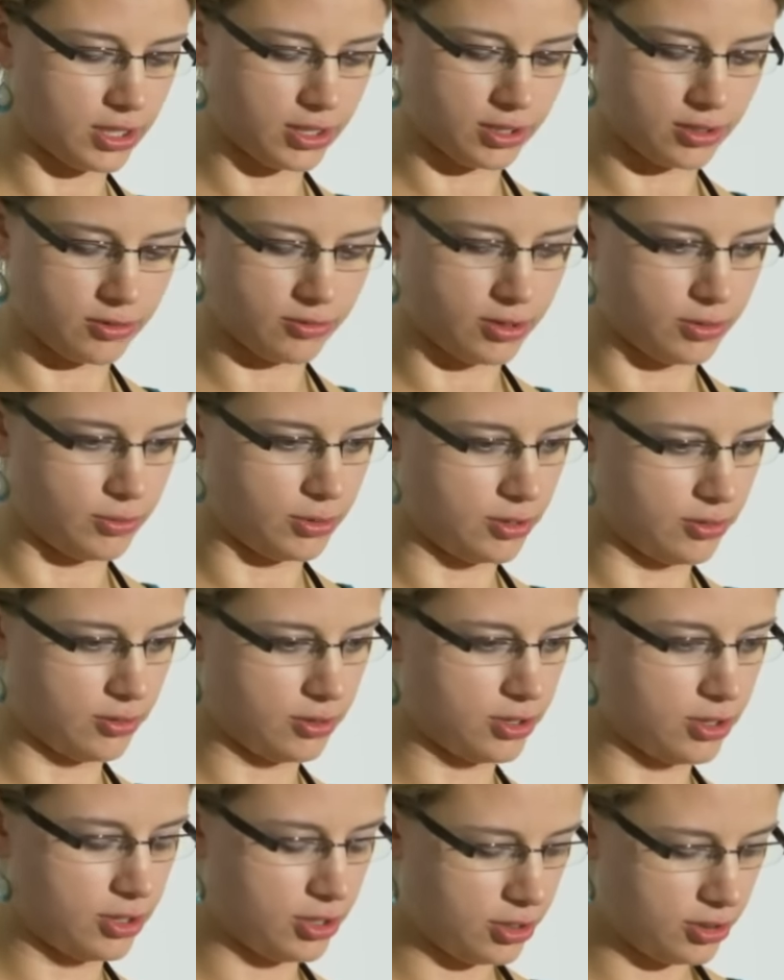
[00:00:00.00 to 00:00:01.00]

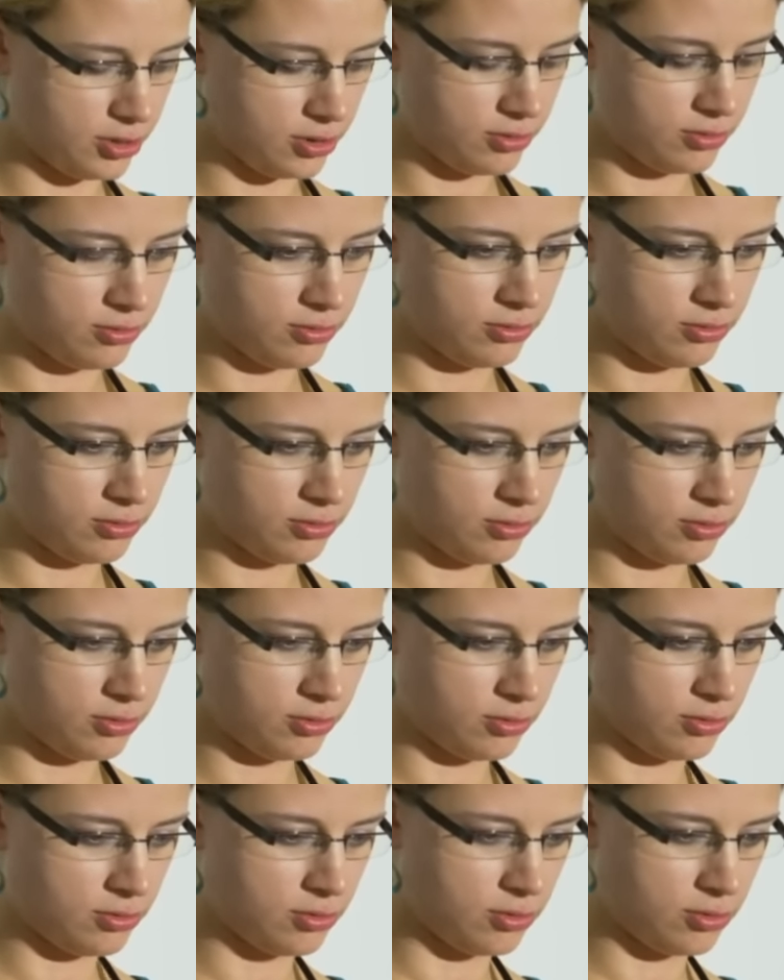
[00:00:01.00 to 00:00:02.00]
attributes here.
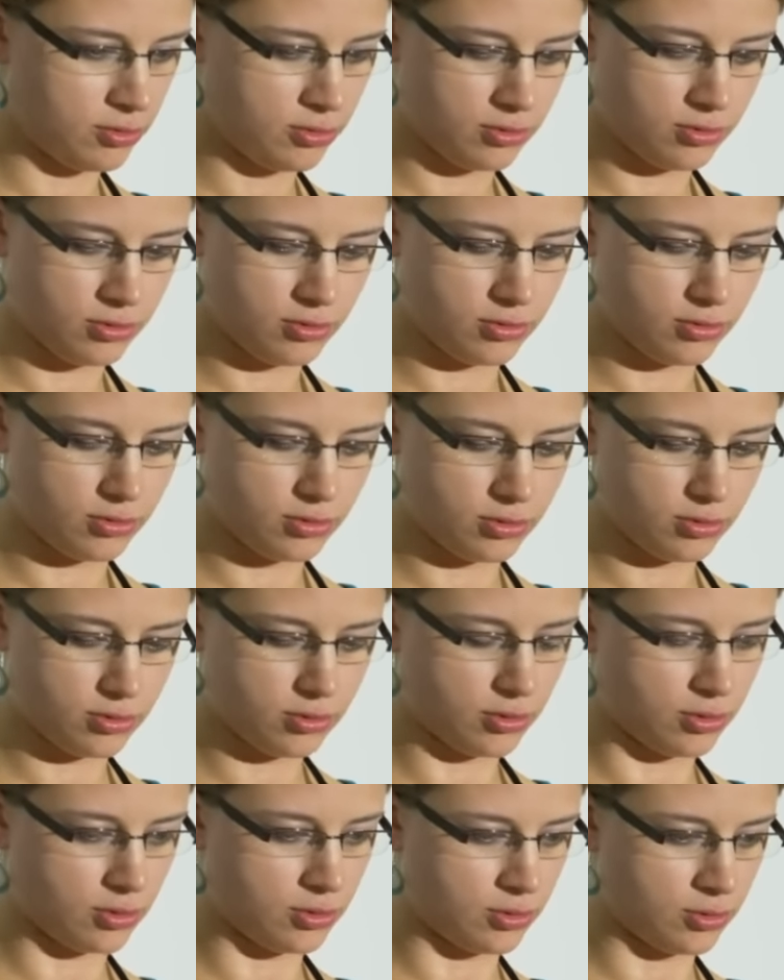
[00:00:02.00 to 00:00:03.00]

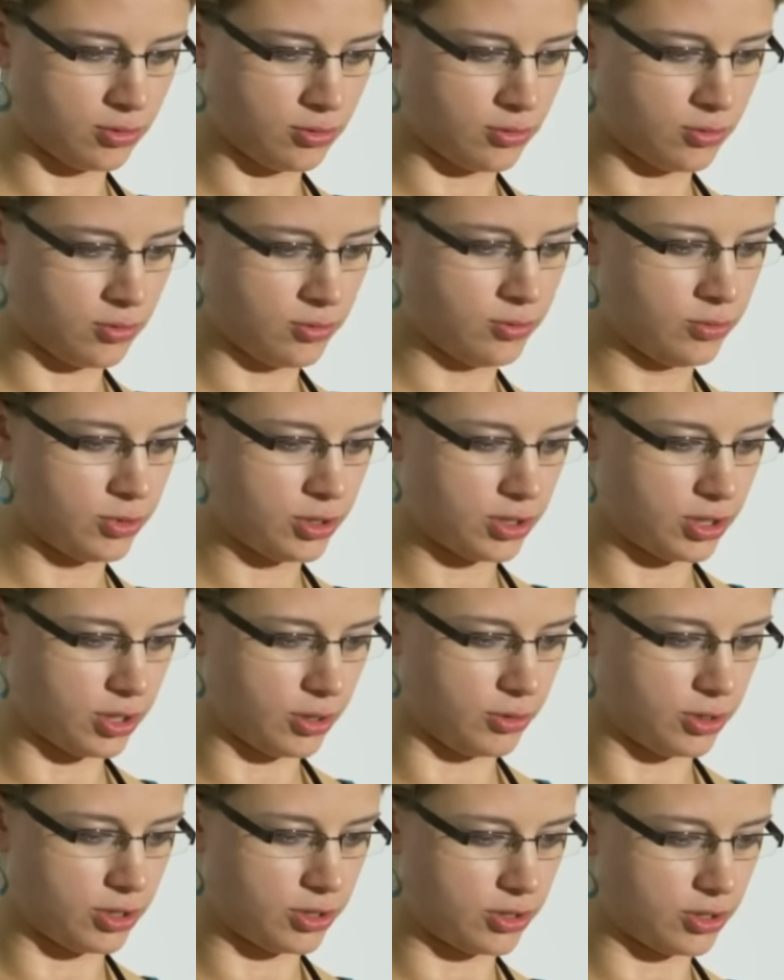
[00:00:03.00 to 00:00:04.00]
So we
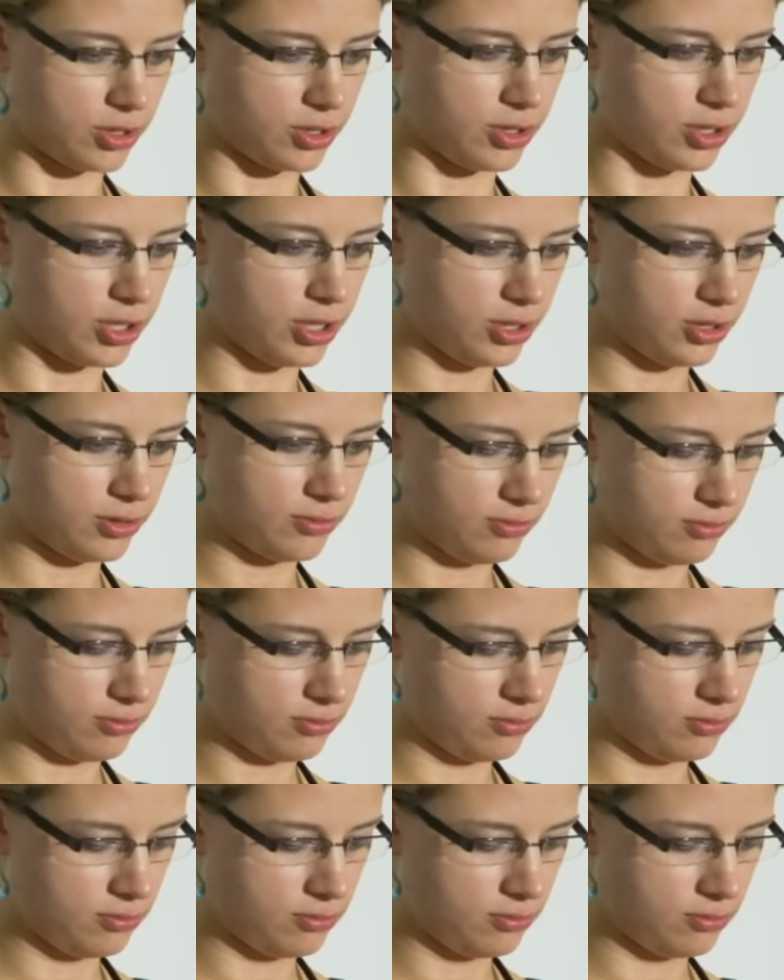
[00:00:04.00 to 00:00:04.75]
say we start here.